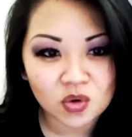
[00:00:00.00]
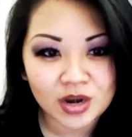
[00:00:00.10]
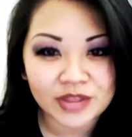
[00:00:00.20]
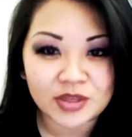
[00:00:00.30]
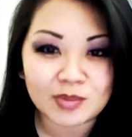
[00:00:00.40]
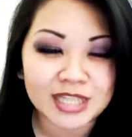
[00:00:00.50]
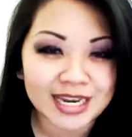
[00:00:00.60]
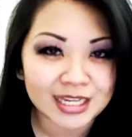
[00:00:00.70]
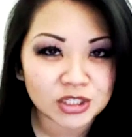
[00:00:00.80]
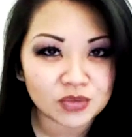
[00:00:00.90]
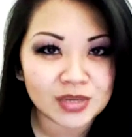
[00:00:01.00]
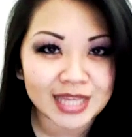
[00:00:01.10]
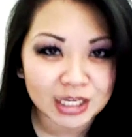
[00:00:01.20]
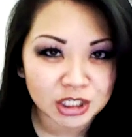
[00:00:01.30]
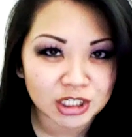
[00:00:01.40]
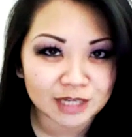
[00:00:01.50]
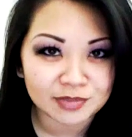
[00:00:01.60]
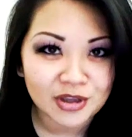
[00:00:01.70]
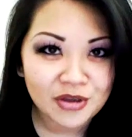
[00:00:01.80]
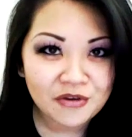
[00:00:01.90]
or anything pertaining to
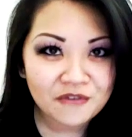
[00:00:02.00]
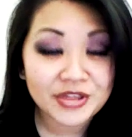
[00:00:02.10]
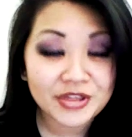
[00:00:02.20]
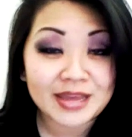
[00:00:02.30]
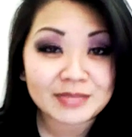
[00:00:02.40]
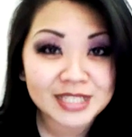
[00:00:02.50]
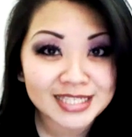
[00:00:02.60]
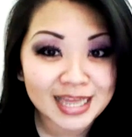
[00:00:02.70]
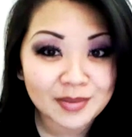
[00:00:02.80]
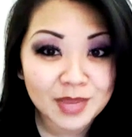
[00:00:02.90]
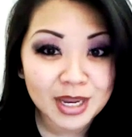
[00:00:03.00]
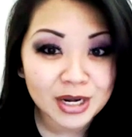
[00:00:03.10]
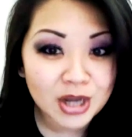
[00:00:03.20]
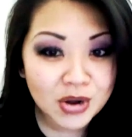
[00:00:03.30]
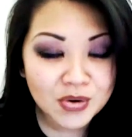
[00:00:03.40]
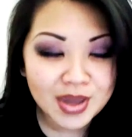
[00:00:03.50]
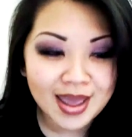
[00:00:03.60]
relationships, for them to send me a note.